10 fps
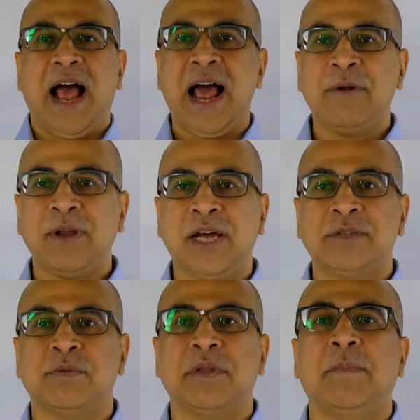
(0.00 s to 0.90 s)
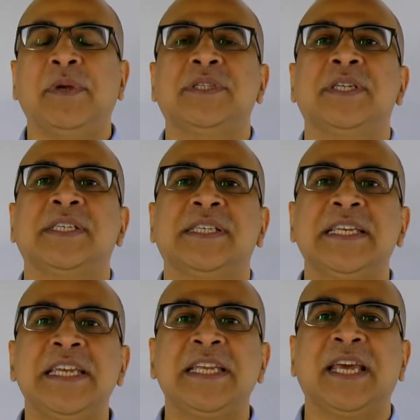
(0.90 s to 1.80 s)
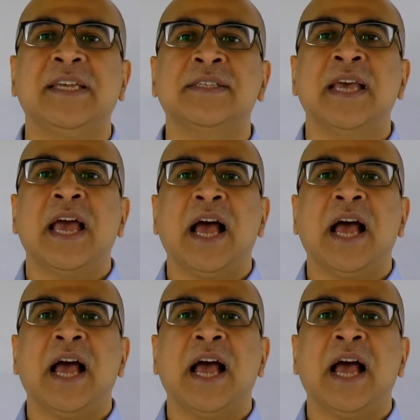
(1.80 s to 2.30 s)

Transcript: outlines what the business need is,